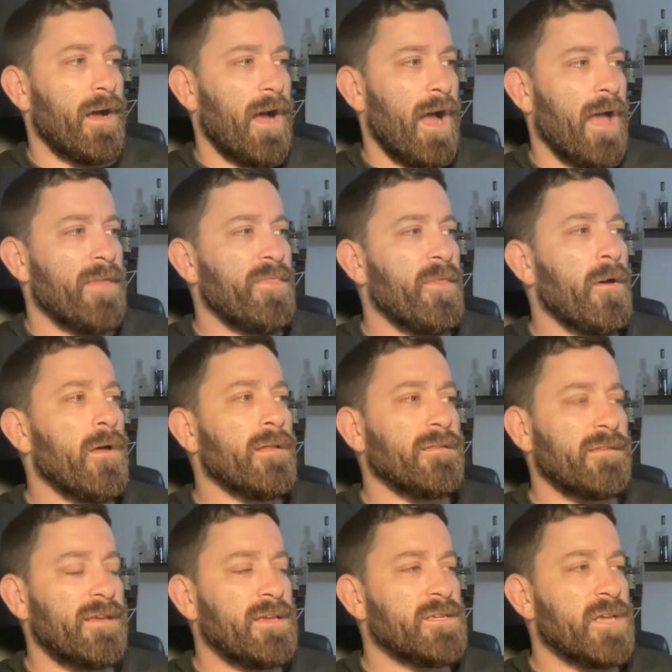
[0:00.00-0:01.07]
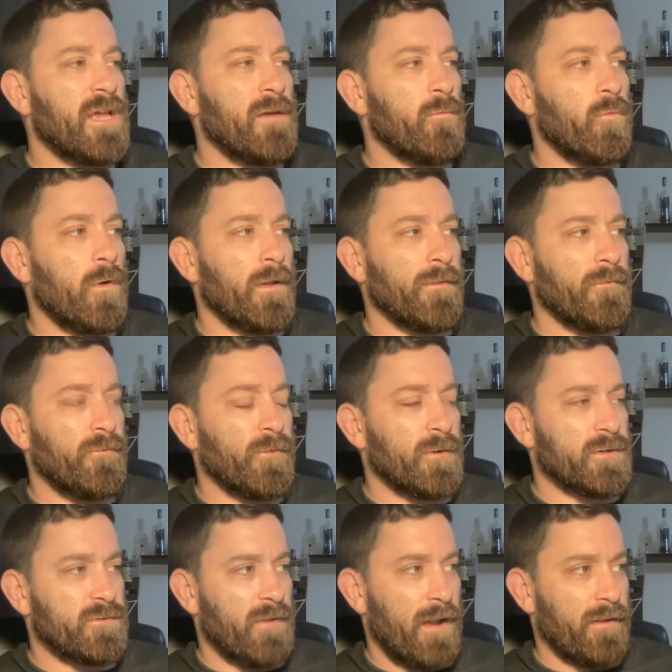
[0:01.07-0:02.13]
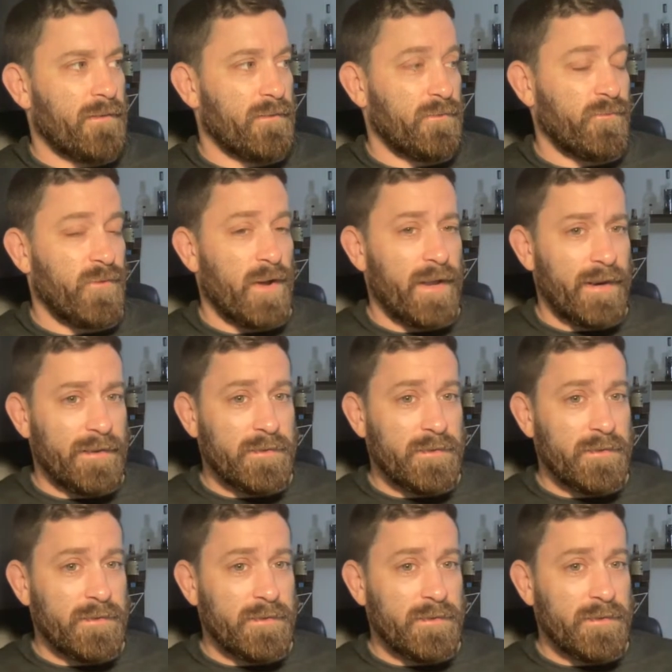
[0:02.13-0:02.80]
I thought TJ won the first round of this fight.